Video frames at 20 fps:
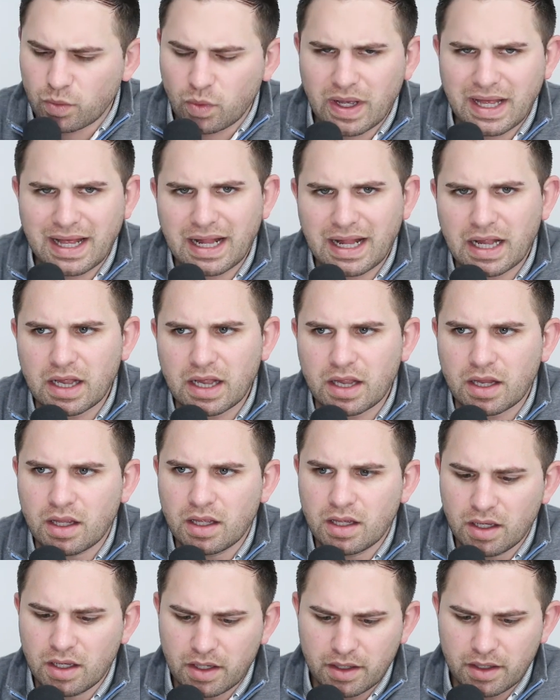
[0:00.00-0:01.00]
well,
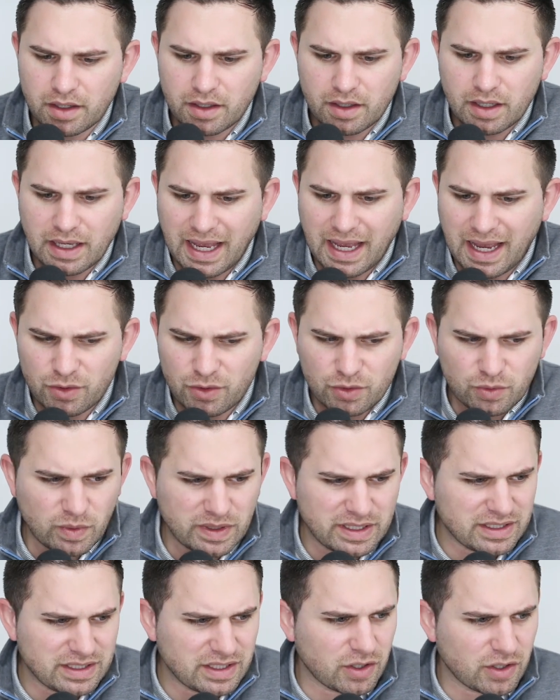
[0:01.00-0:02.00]
how do
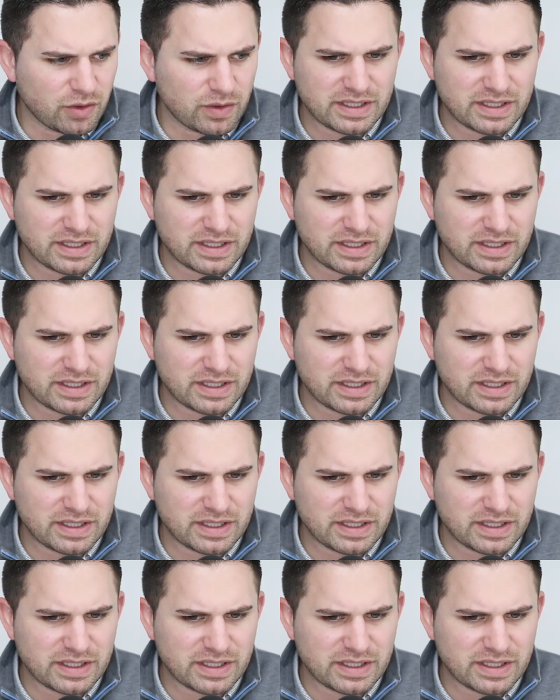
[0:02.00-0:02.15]
we know